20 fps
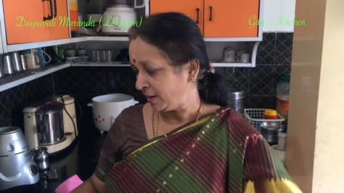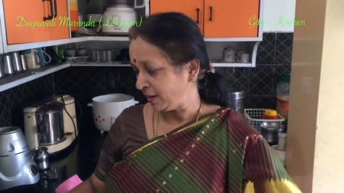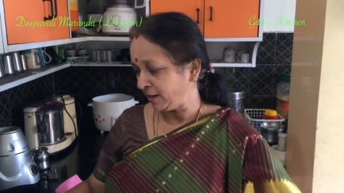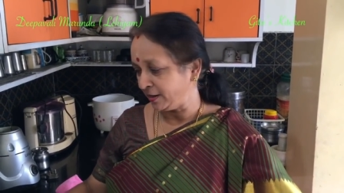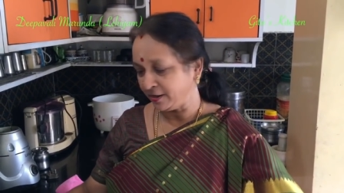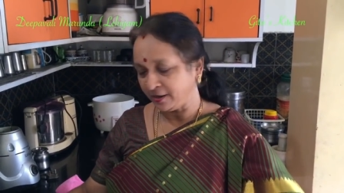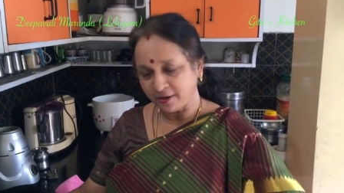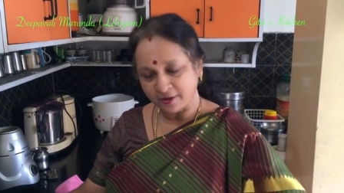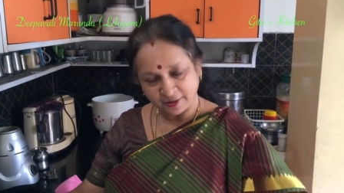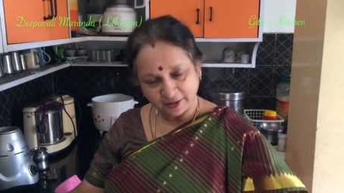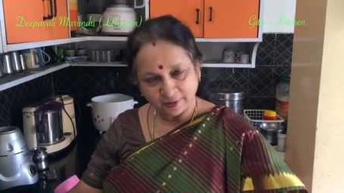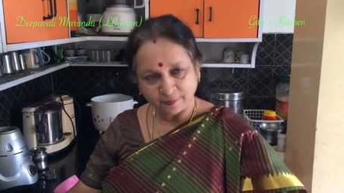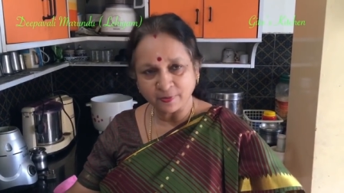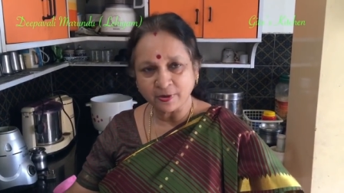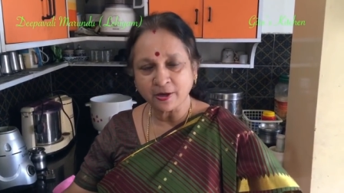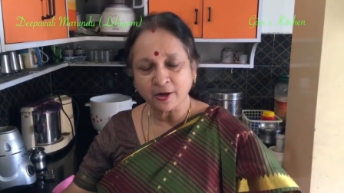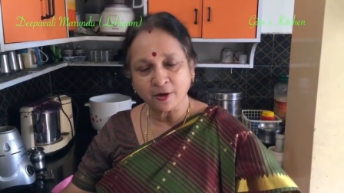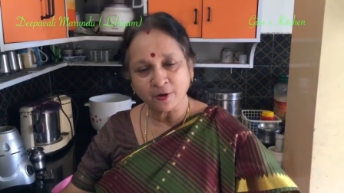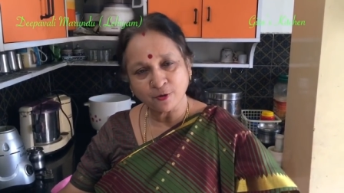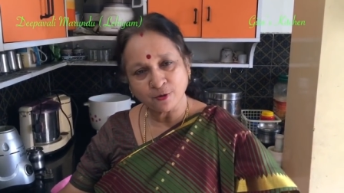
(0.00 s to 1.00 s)
and in
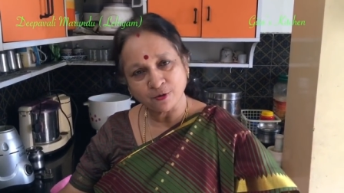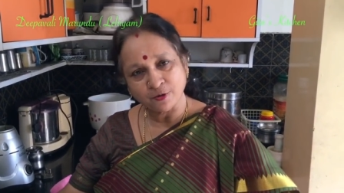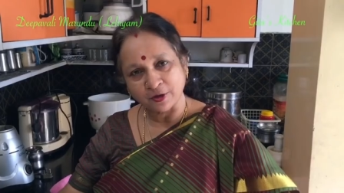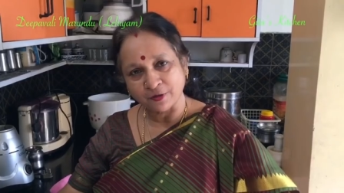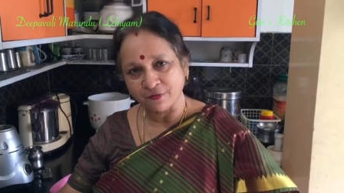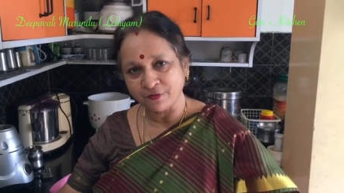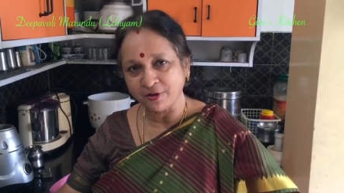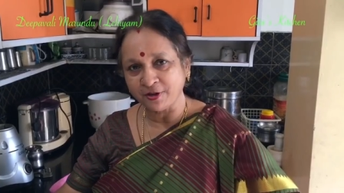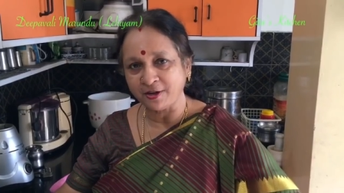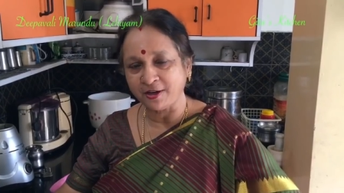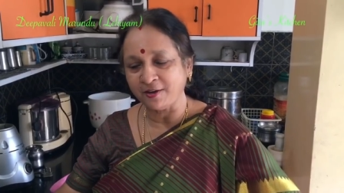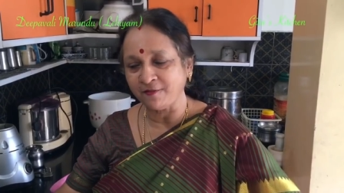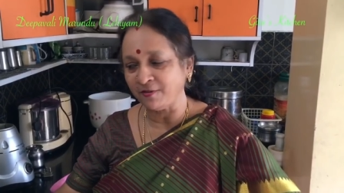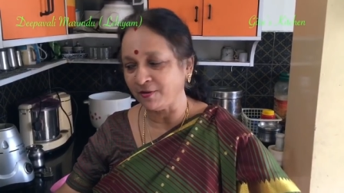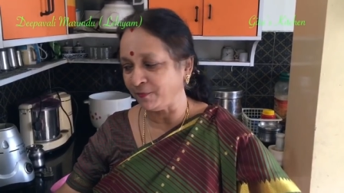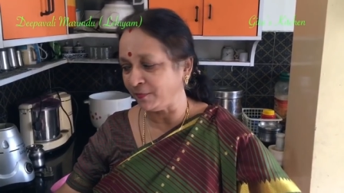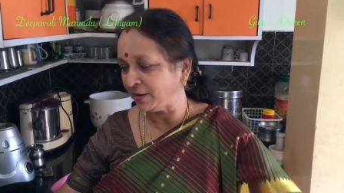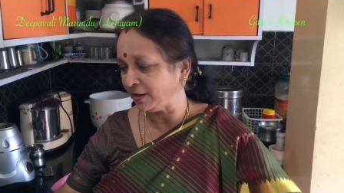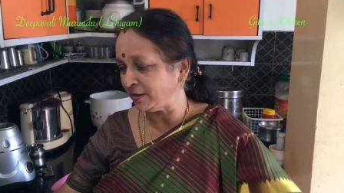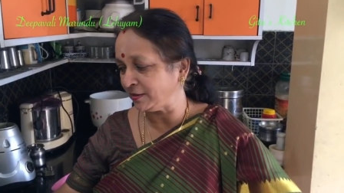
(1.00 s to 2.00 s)
Tamil Nadu definitely
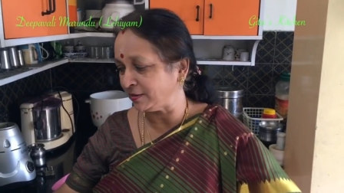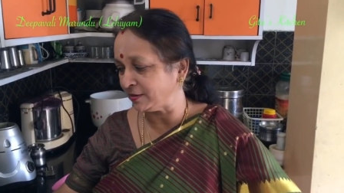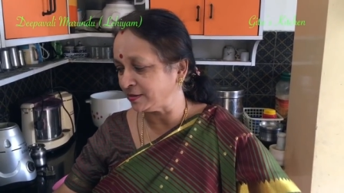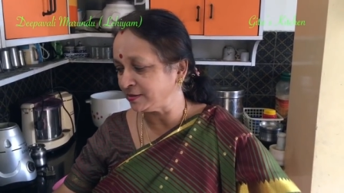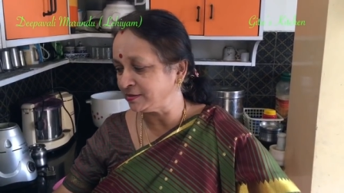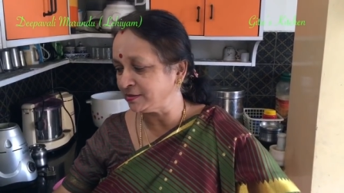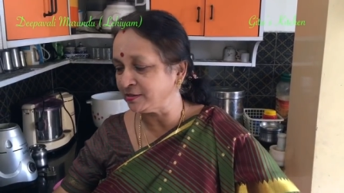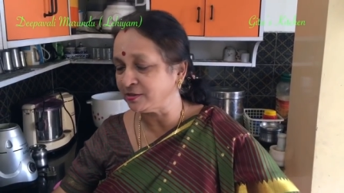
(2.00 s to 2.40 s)
we make this.